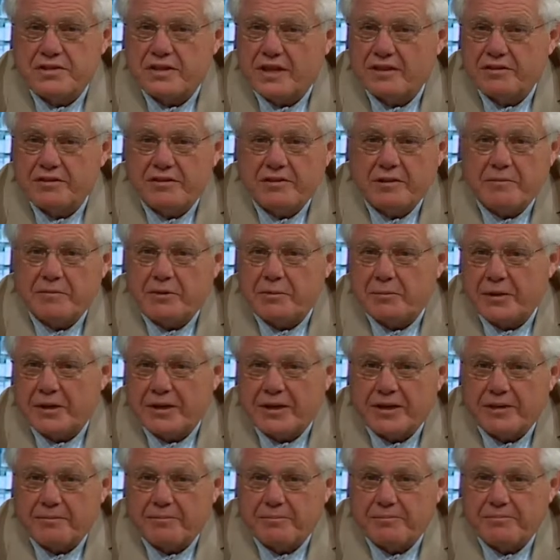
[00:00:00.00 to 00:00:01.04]
intended them to
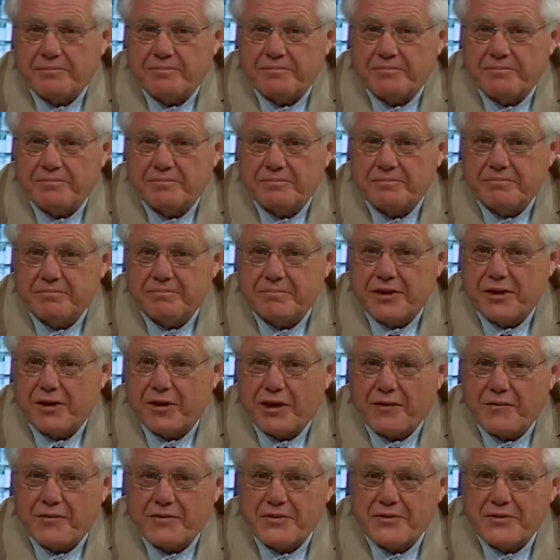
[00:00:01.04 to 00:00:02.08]
become. I
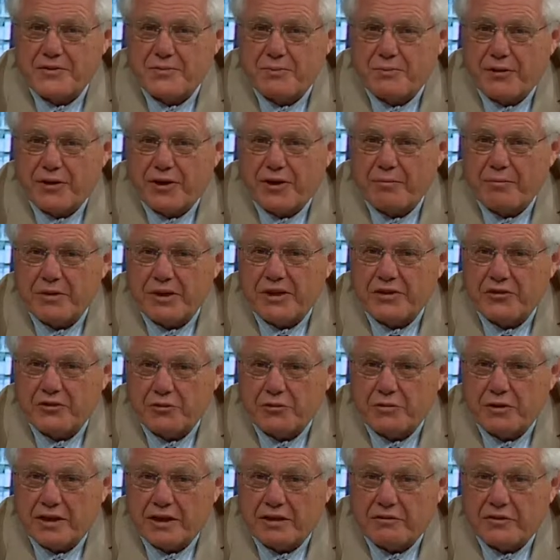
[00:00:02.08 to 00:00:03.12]
offer this prayer because
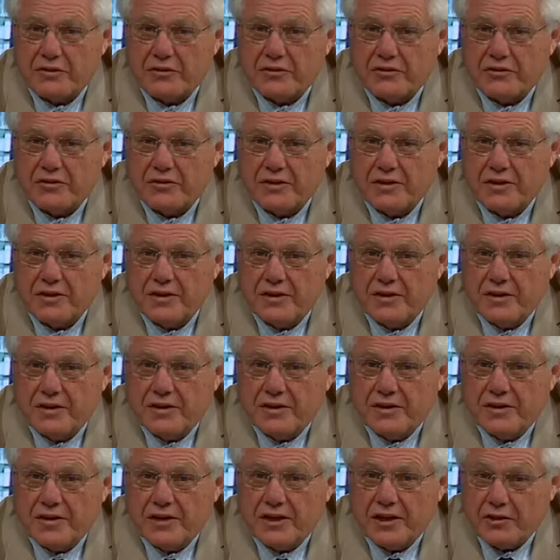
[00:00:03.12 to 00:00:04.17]
you love us
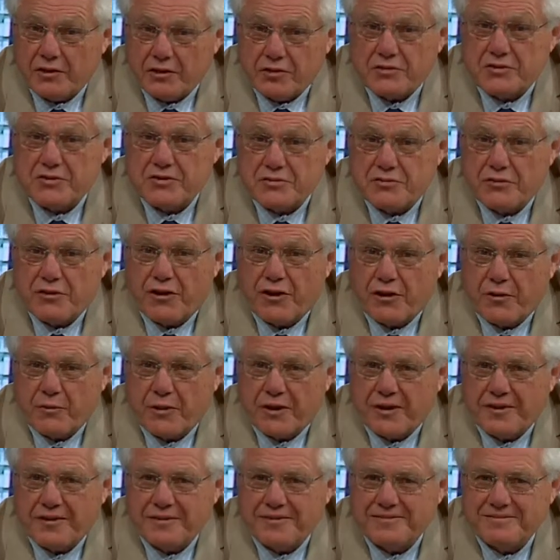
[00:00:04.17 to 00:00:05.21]
and you're the strong
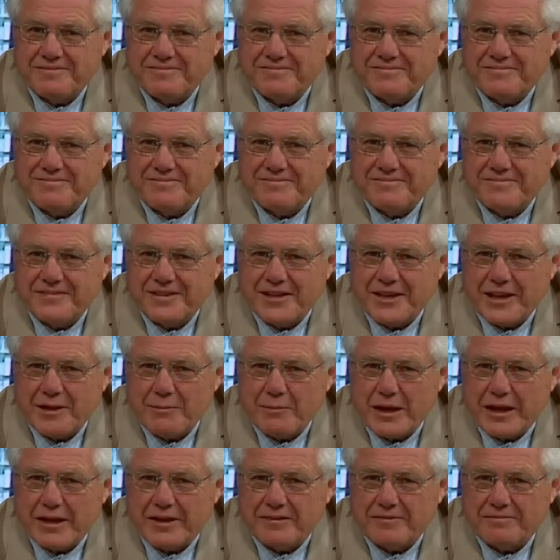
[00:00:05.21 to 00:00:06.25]
one.
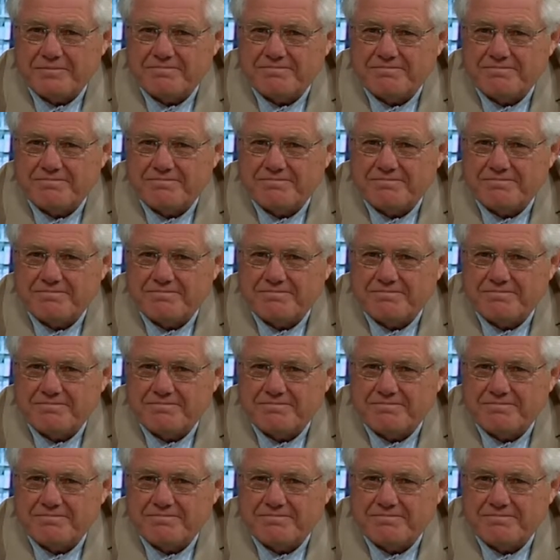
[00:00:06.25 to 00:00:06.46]
Amen.